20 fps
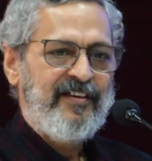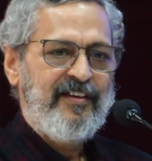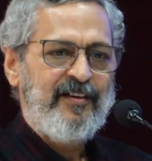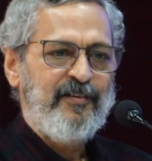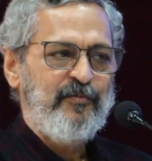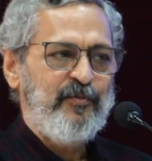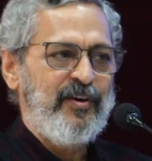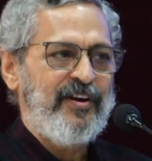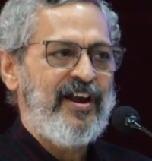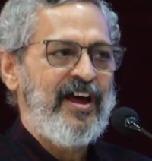
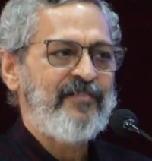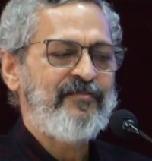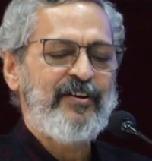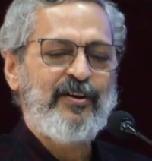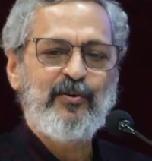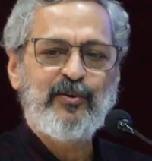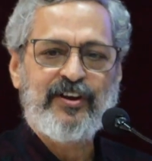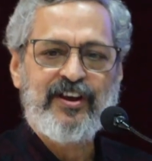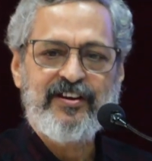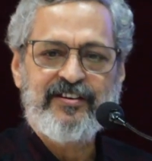Where are we
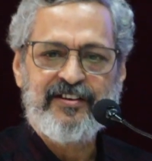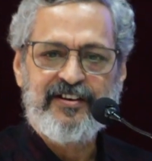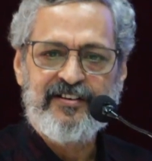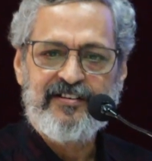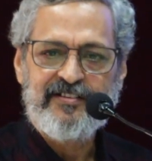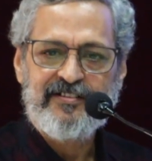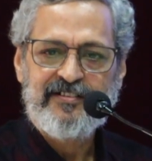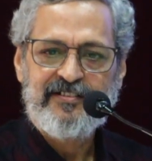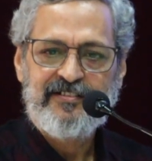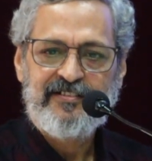
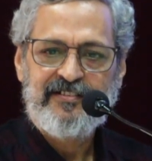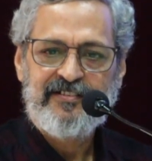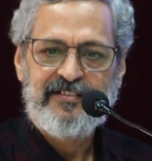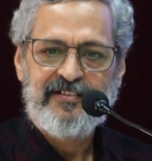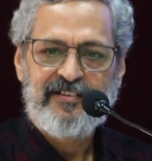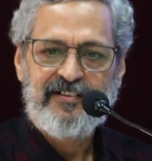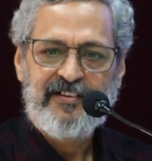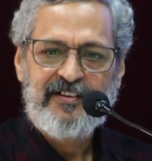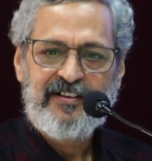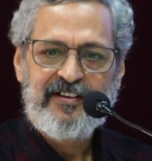located?
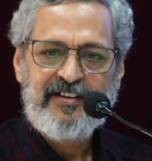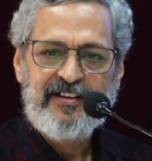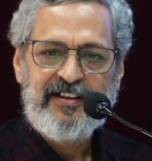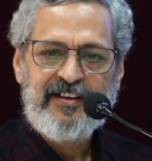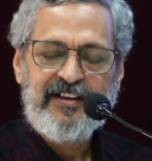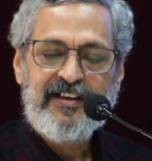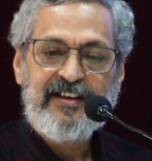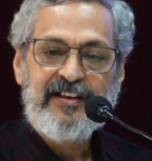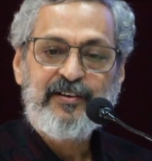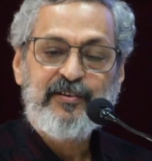
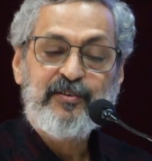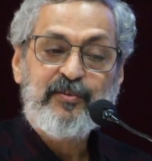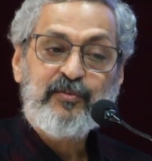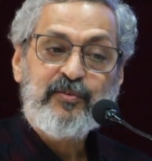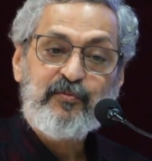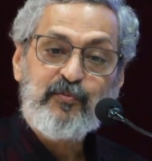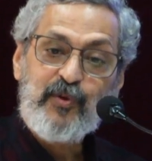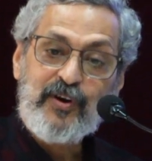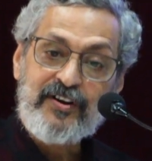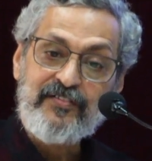
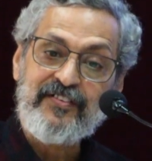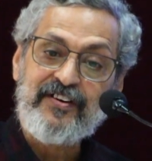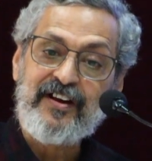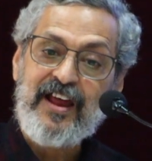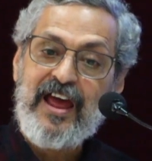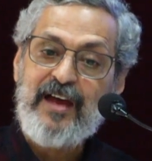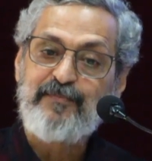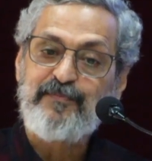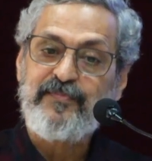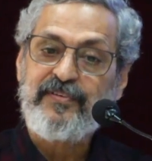
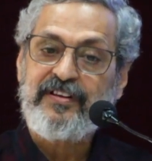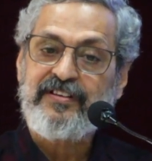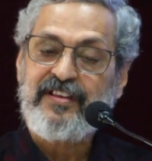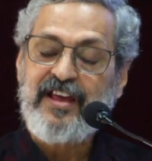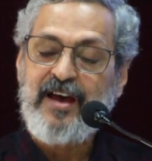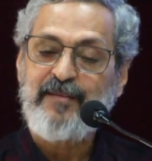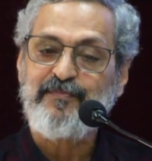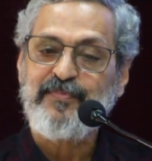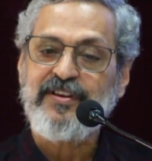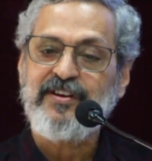Whatever is
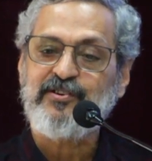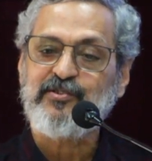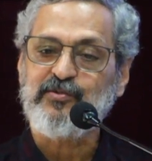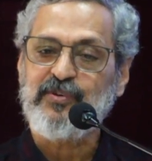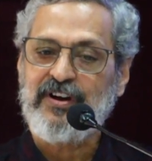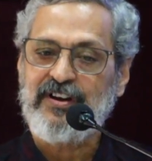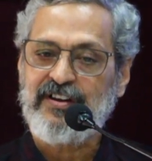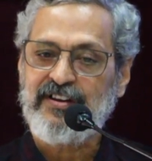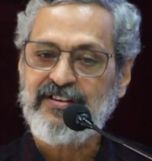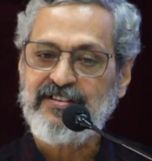happening to
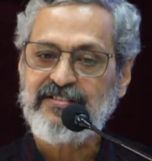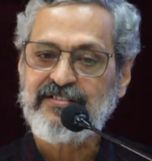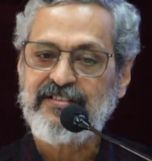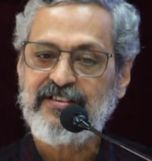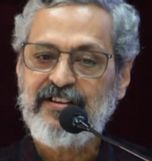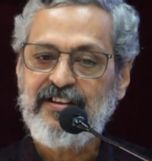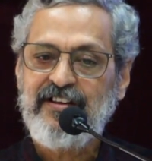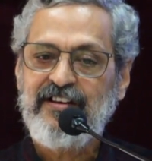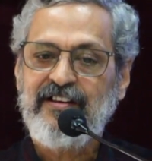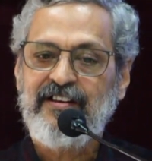us,
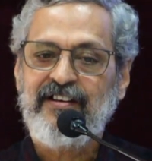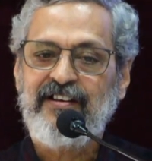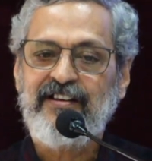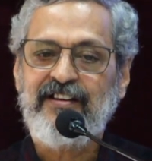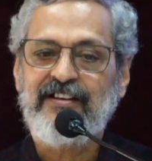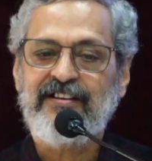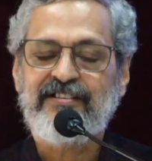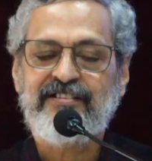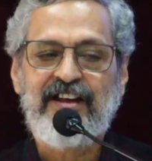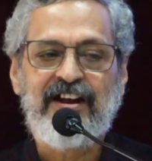
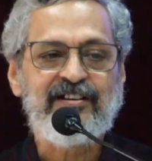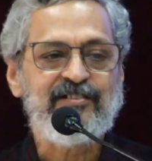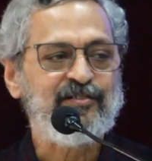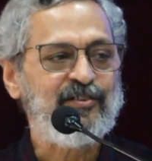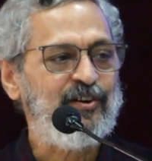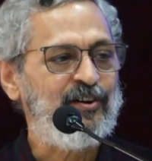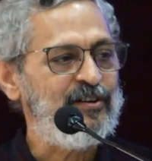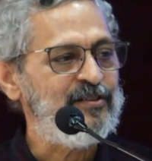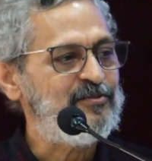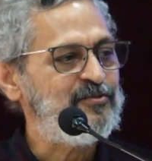is that
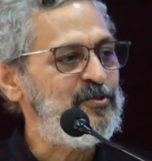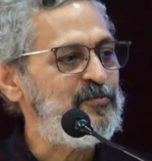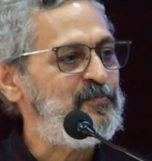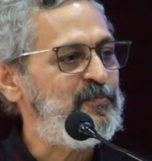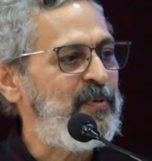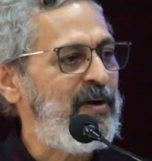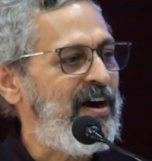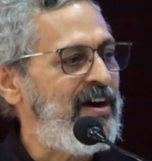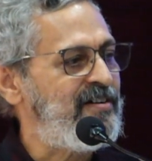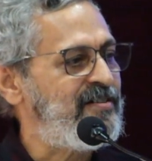also
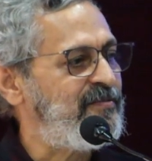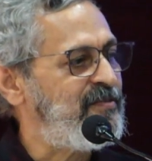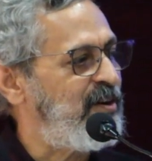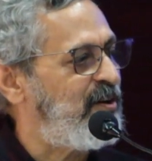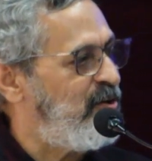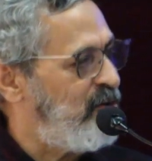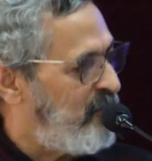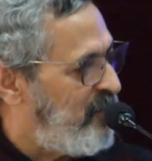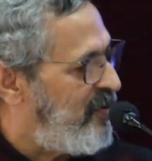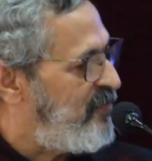part of the
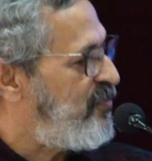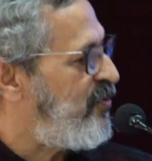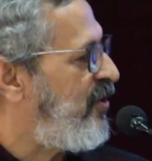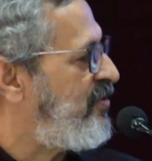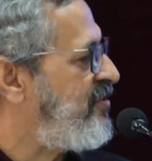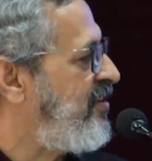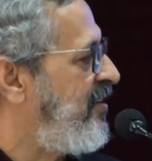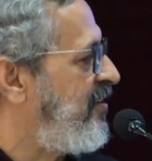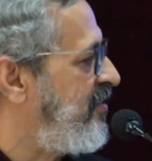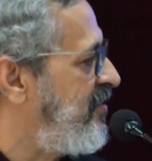global
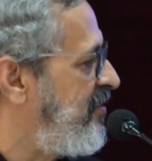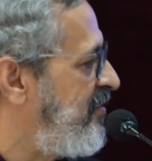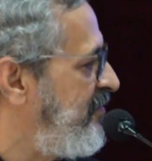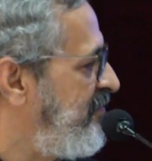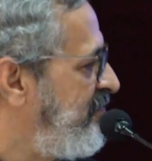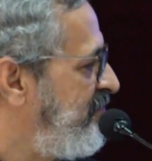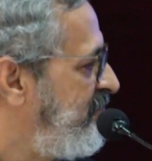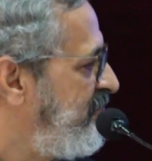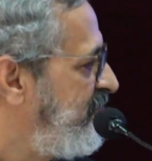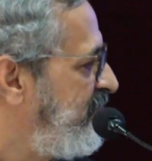process?
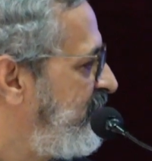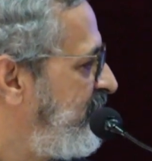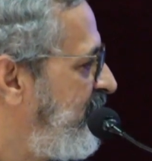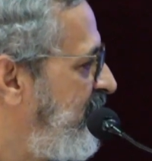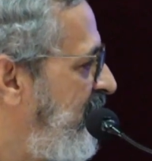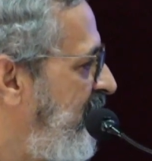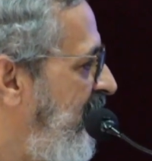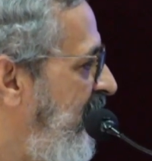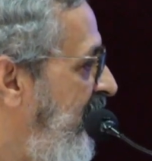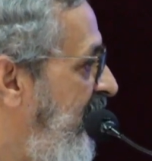
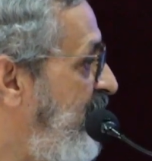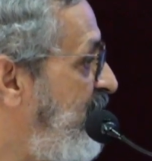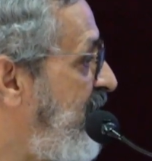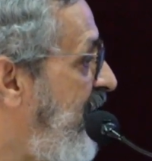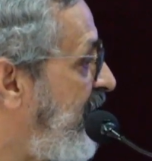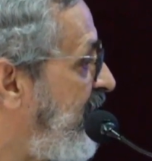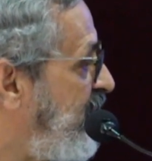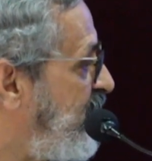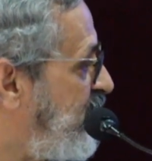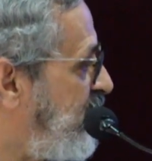If
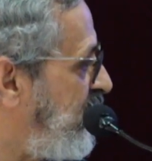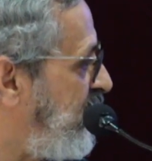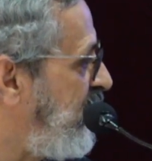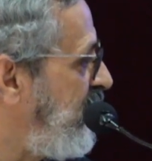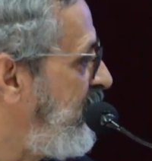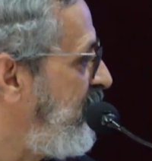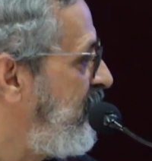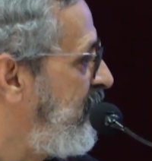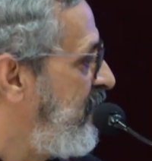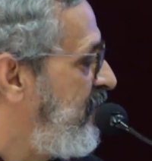that is
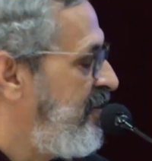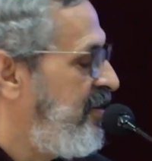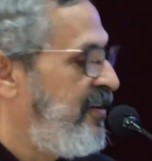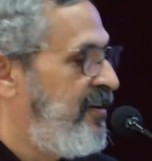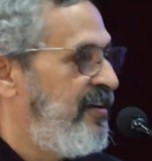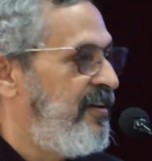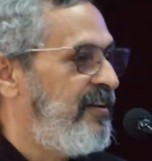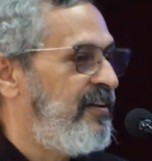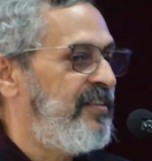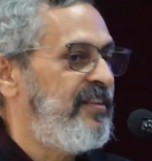true,
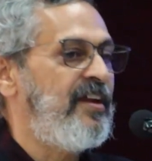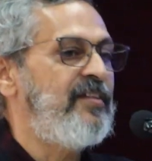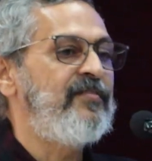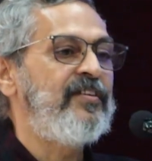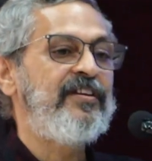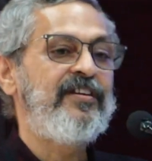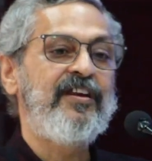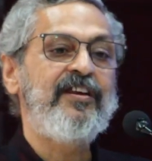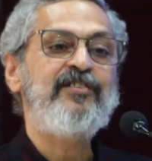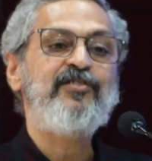then
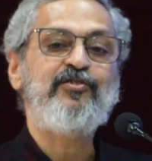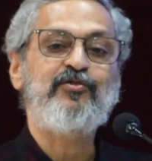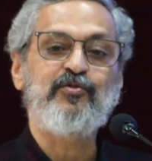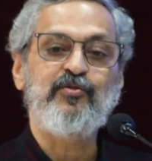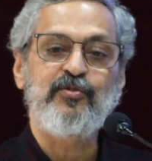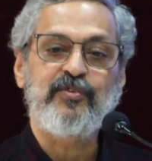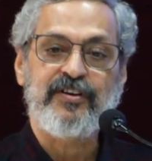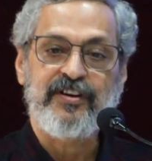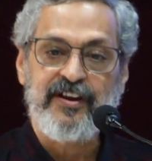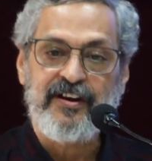we need
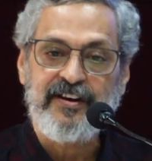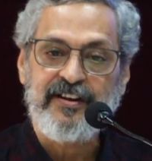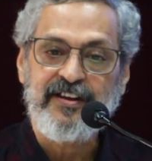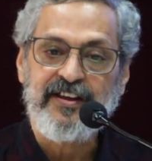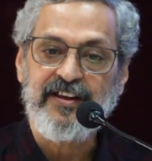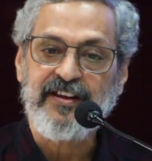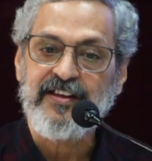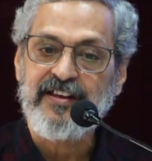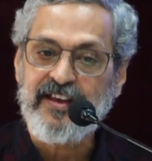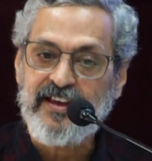to
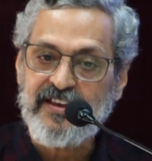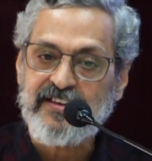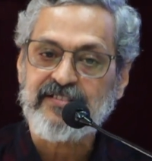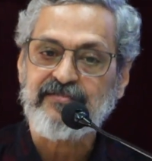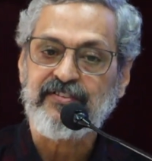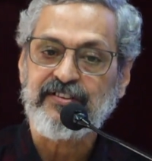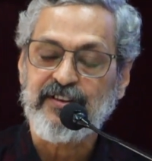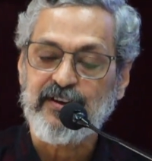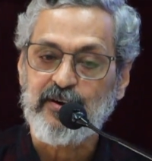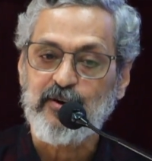really engage
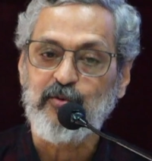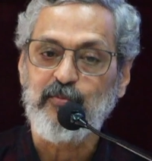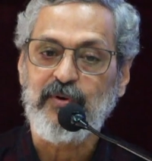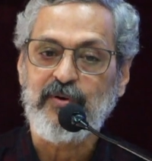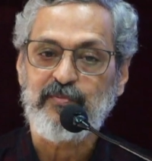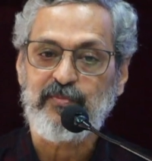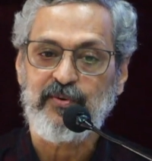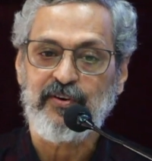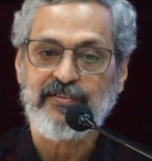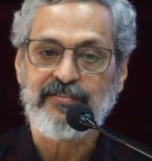with the
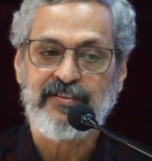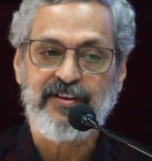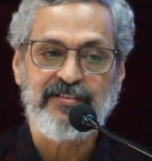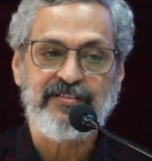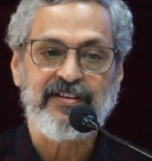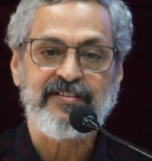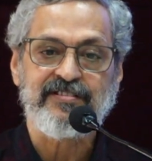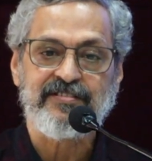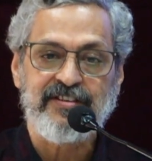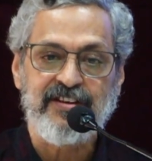global
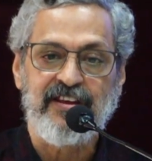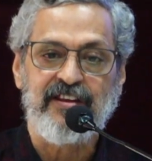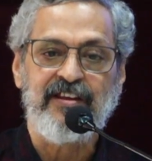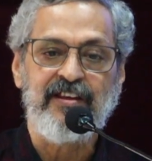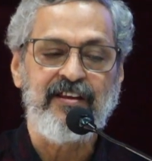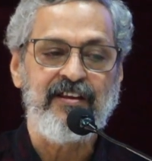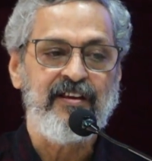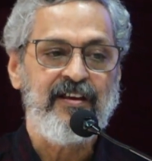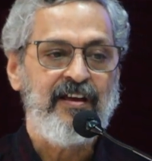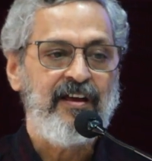process and
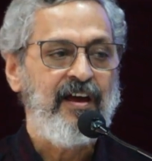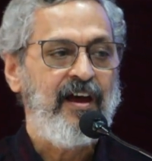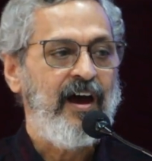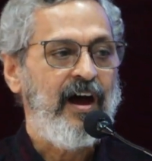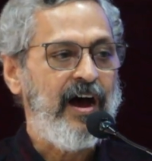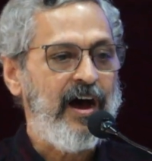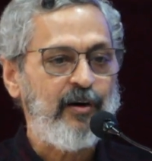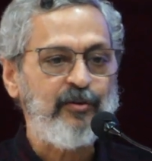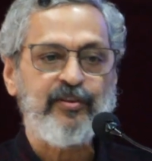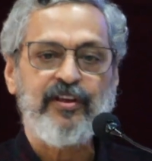see
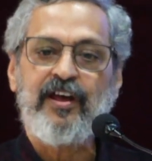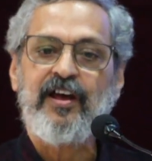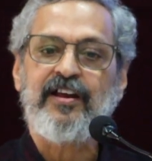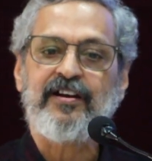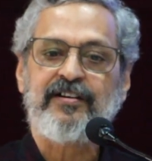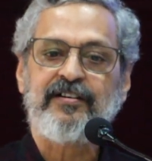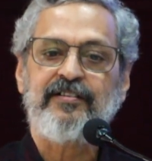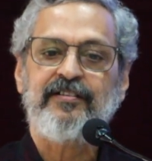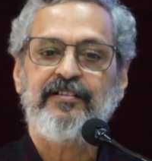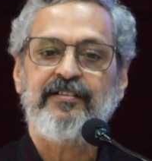how they are